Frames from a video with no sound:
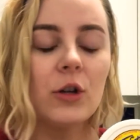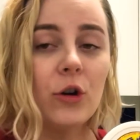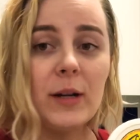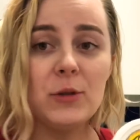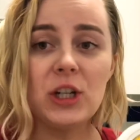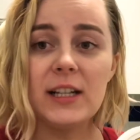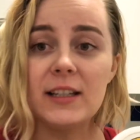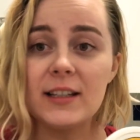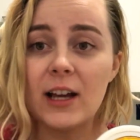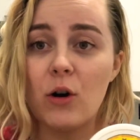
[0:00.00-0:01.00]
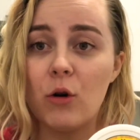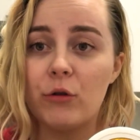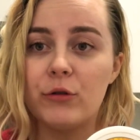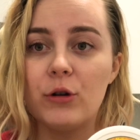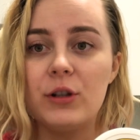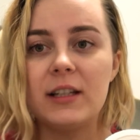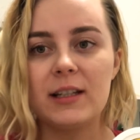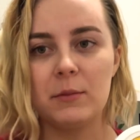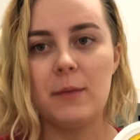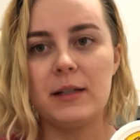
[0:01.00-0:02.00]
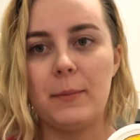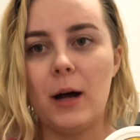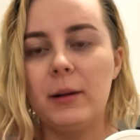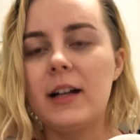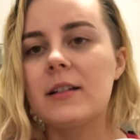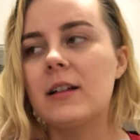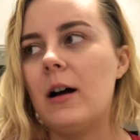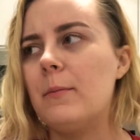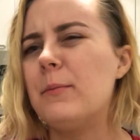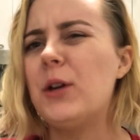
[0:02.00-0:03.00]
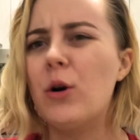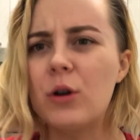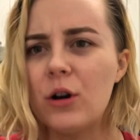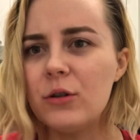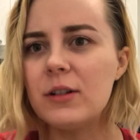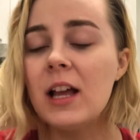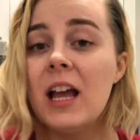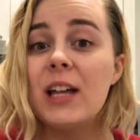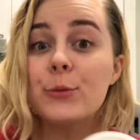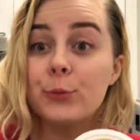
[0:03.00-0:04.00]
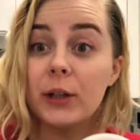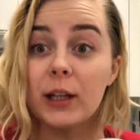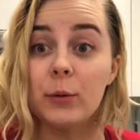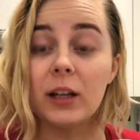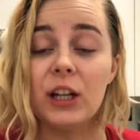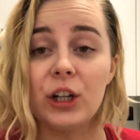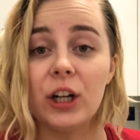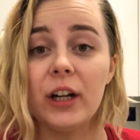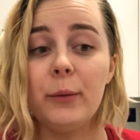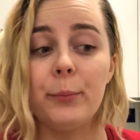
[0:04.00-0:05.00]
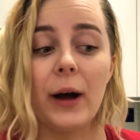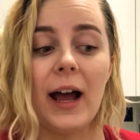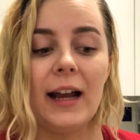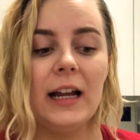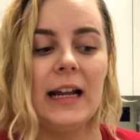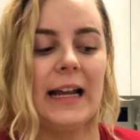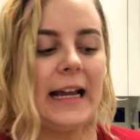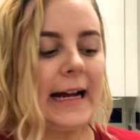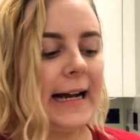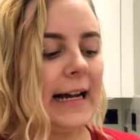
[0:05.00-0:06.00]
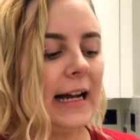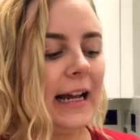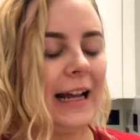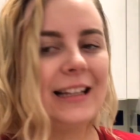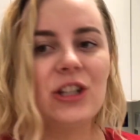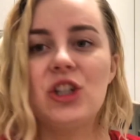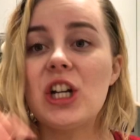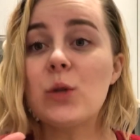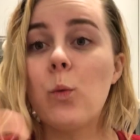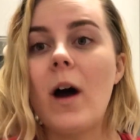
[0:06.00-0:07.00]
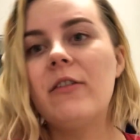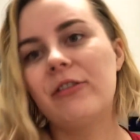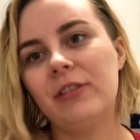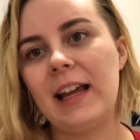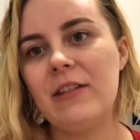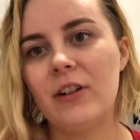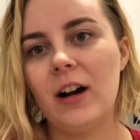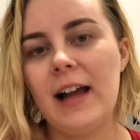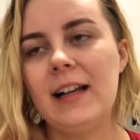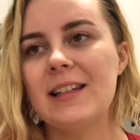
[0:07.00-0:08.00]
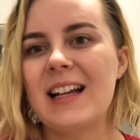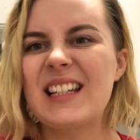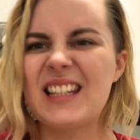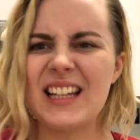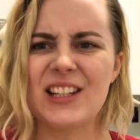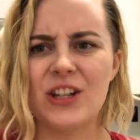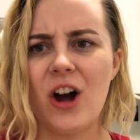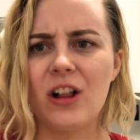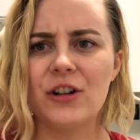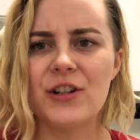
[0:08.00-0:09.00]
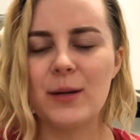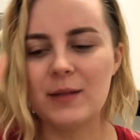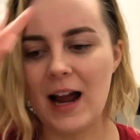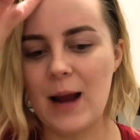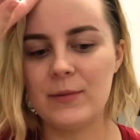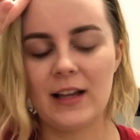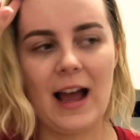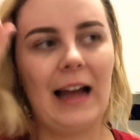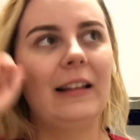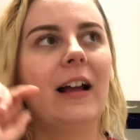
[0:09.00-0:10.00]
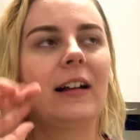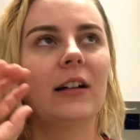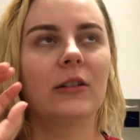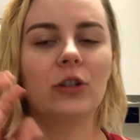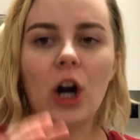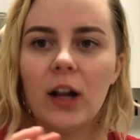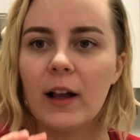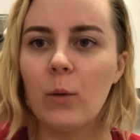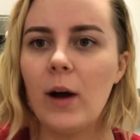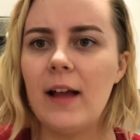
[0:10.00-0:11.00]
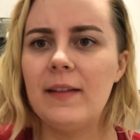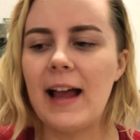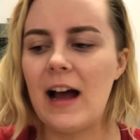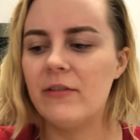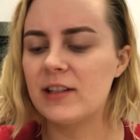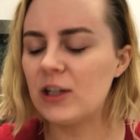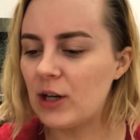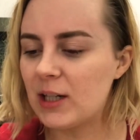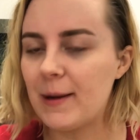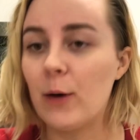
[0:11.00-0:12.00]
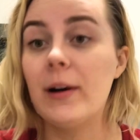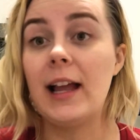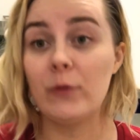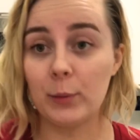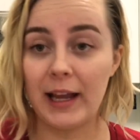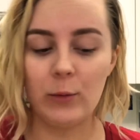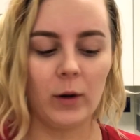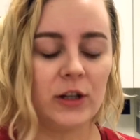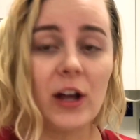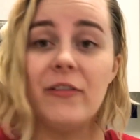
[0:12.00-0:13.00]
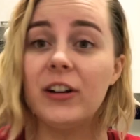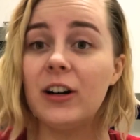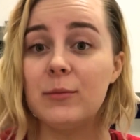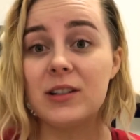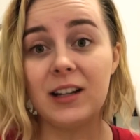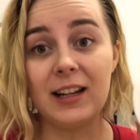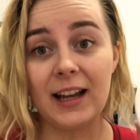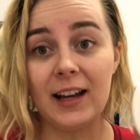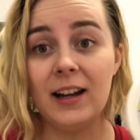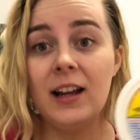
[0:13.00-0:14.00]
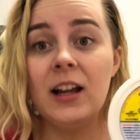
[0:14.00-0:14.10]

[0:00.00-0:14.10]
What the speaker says: cream cheeses at Whole Foods and sometimes at Publix, Yoko's. It's really, really good, but it's just one flavor and it's like $6 sometimes. They had like a garlic one, they have a sun-dried tomato one, they have a plain one. So I figured I'm just gonna get